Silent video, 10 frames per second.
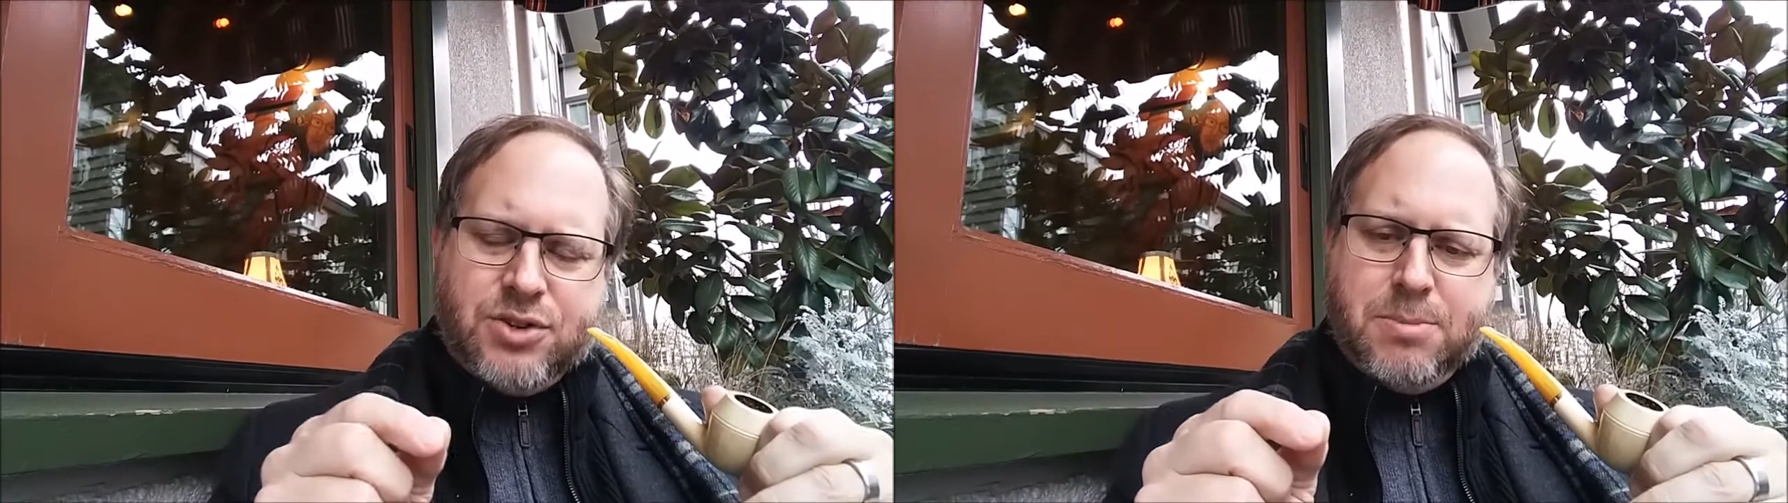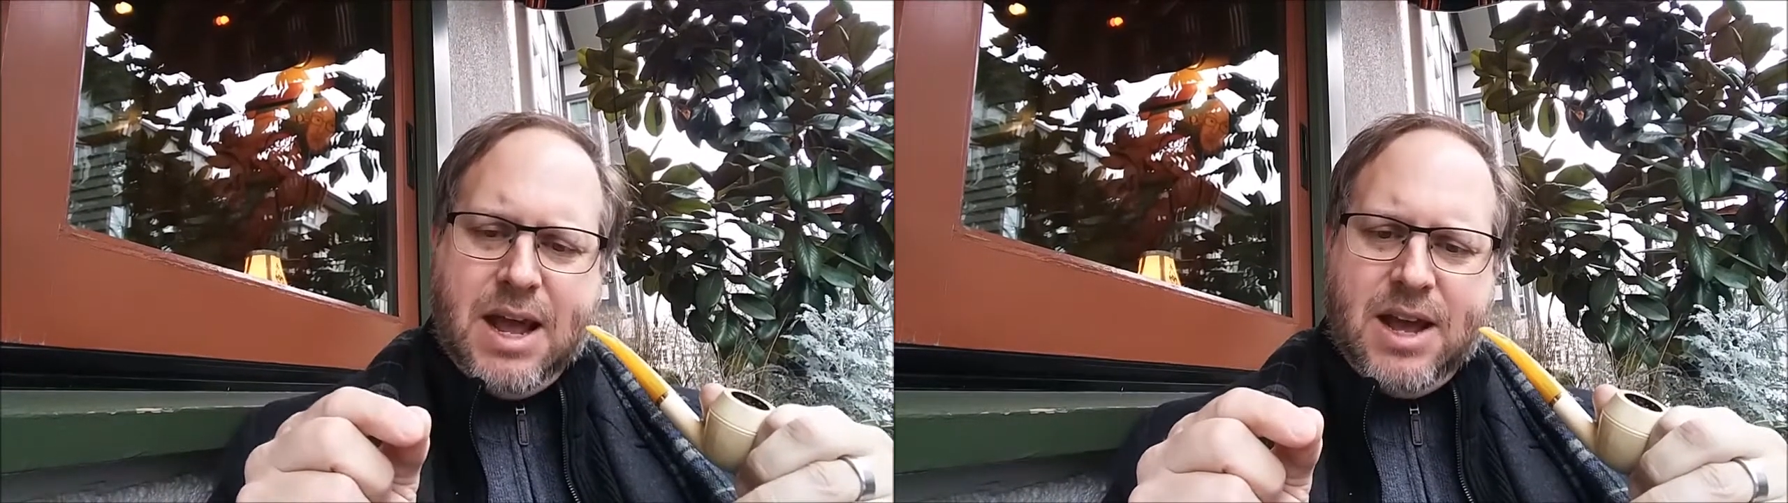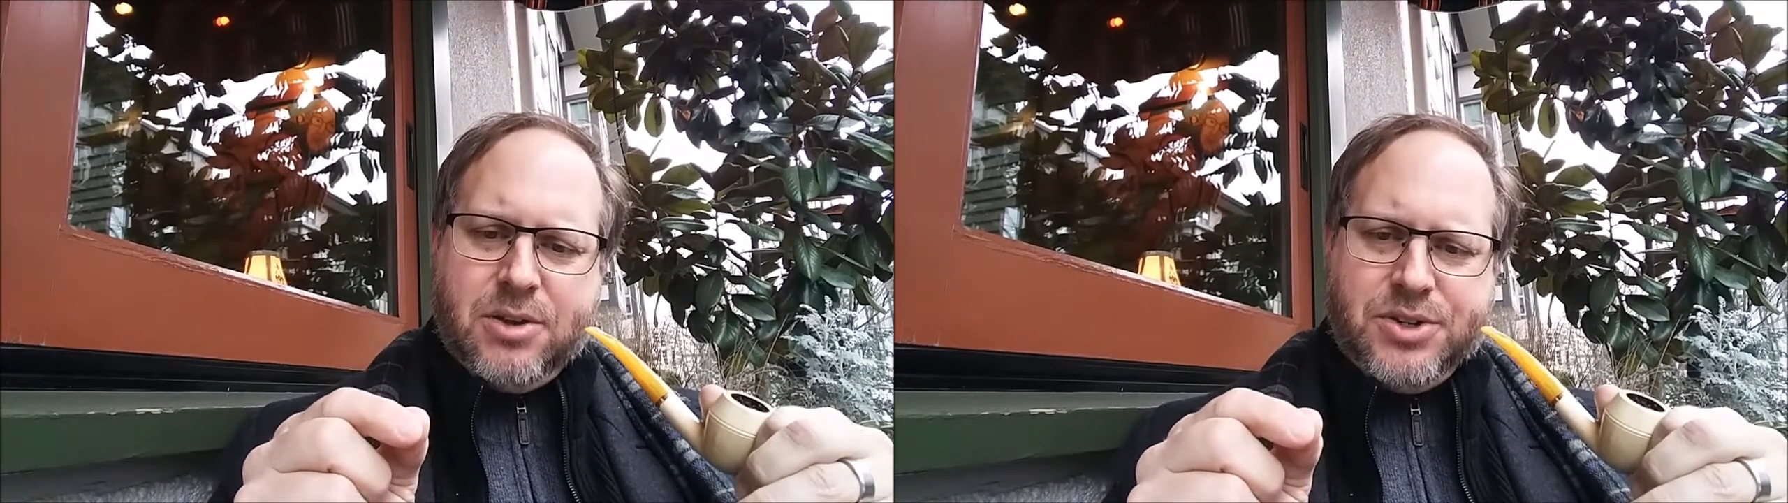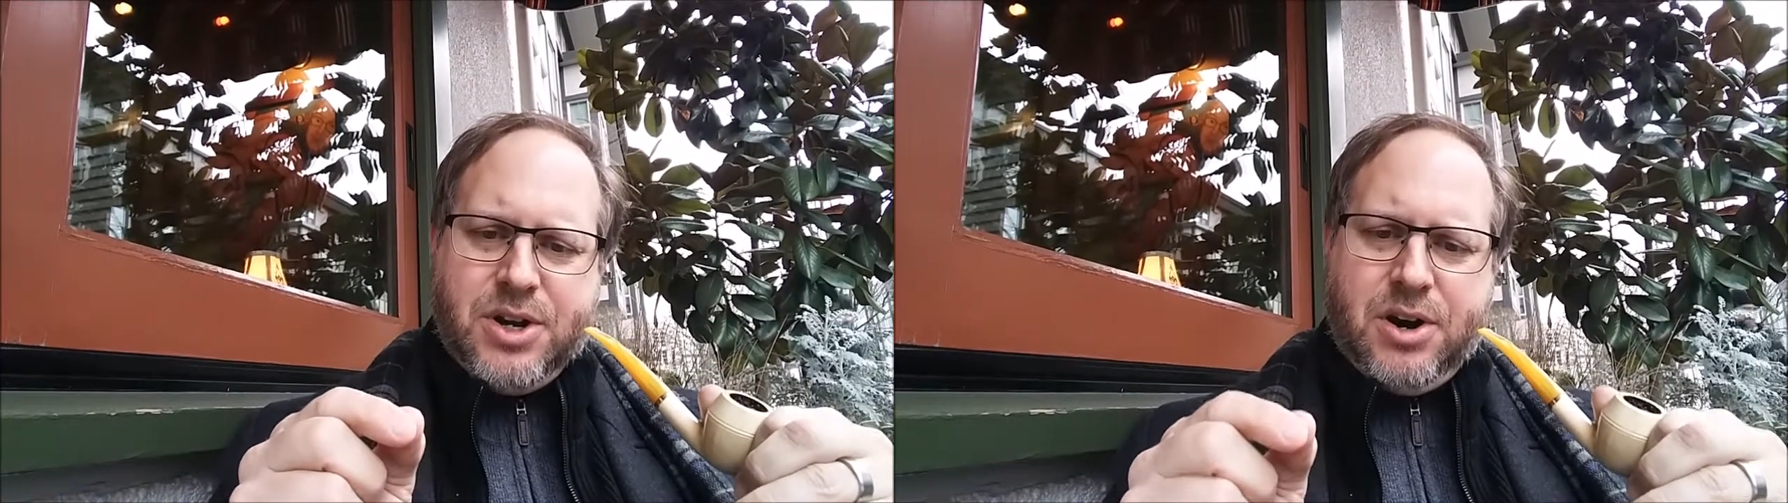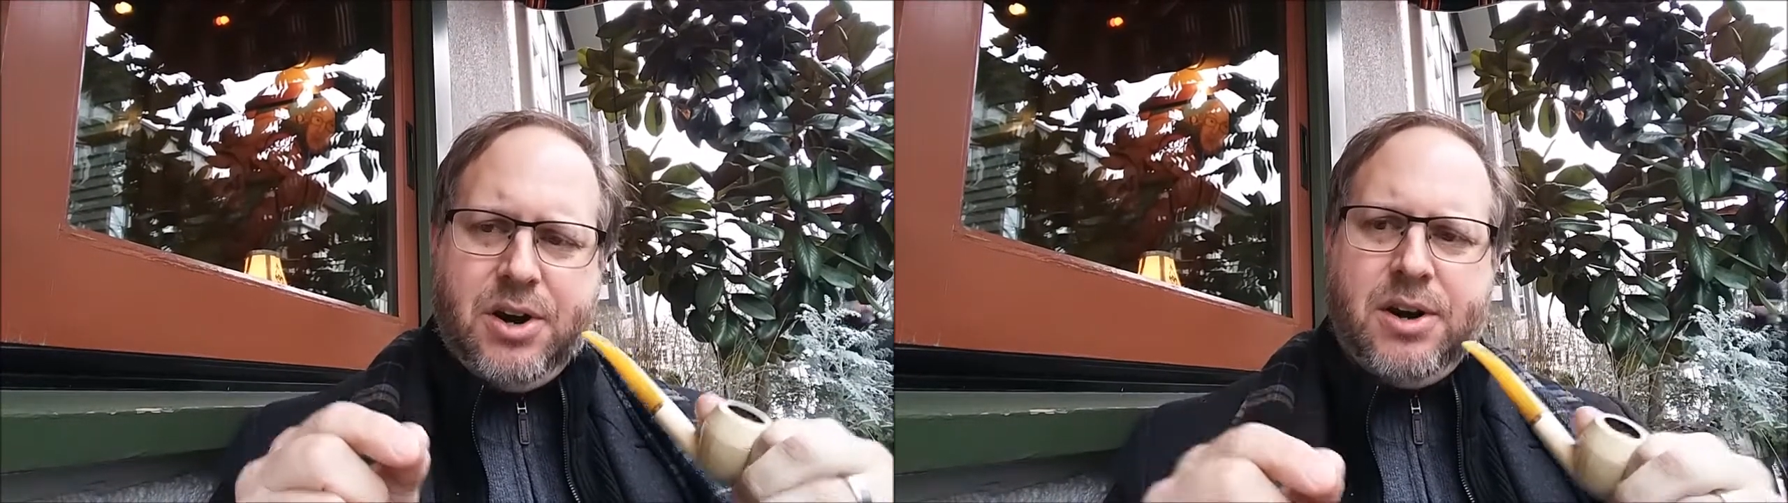tobaccos
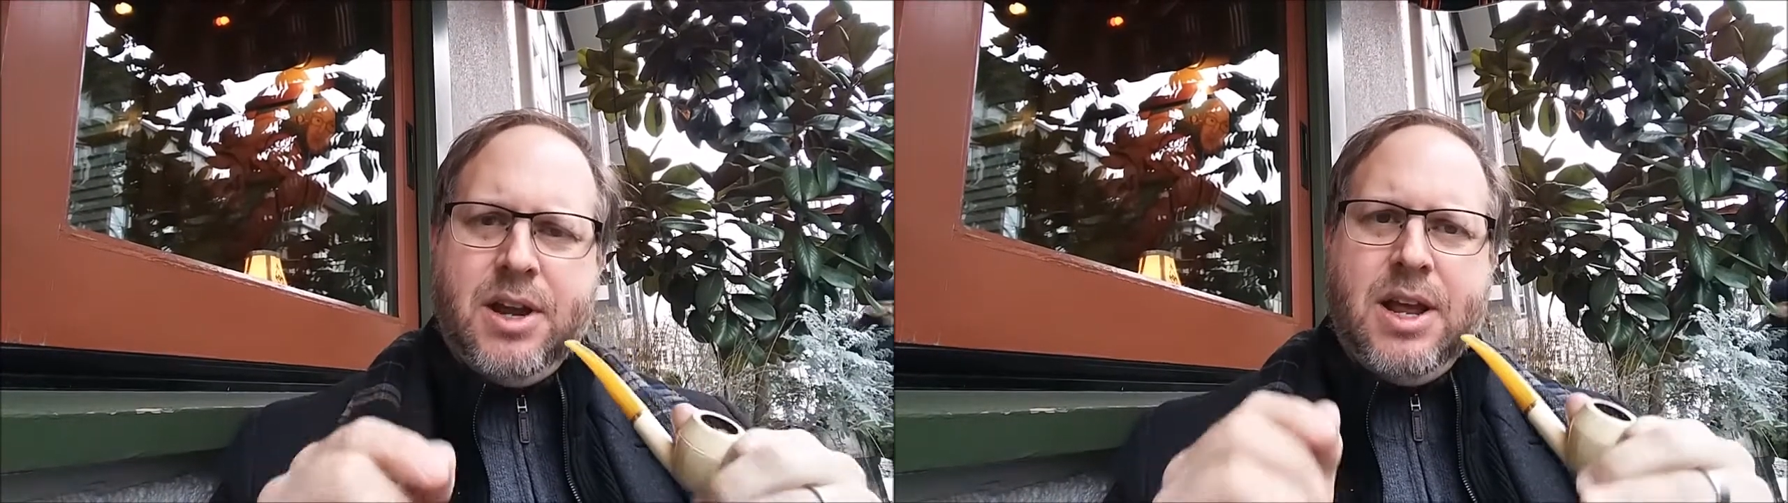are,